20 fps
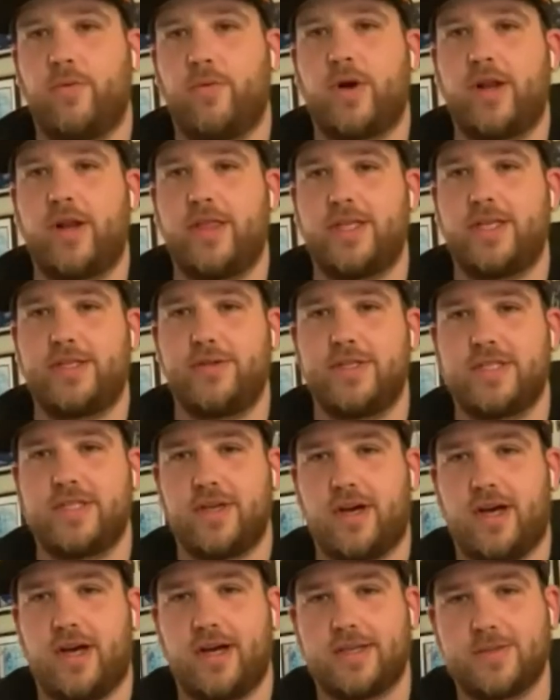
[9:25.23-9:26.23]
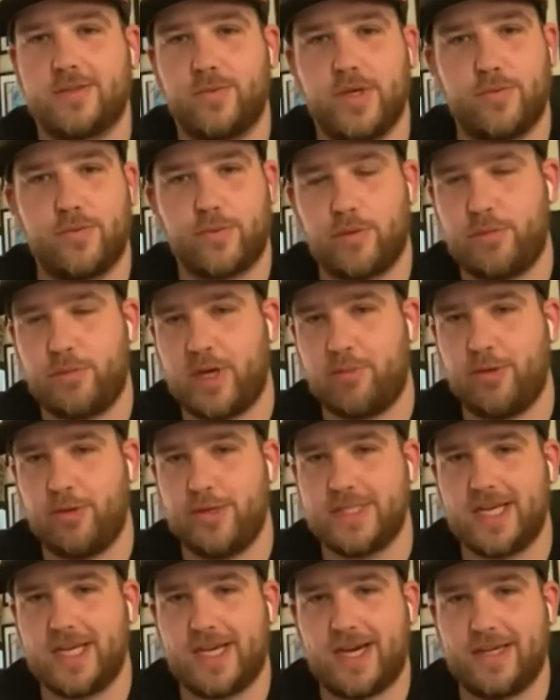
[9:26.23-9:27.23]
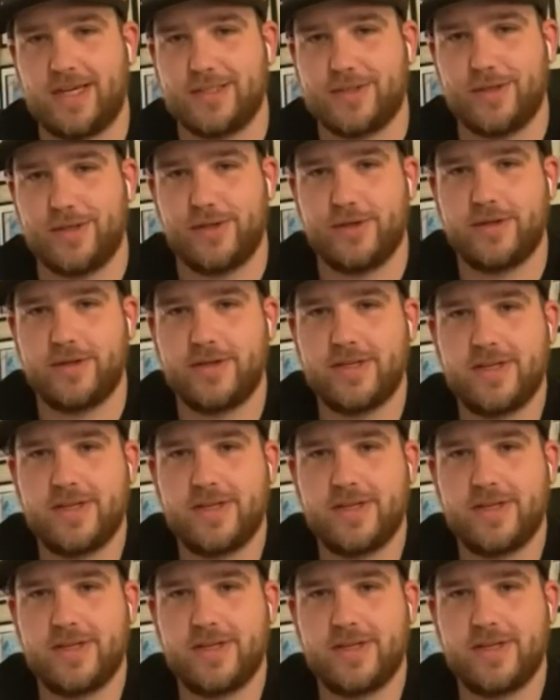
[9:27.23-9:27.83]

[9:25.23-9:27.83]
And what are the two songs? We're, we're big music guys too.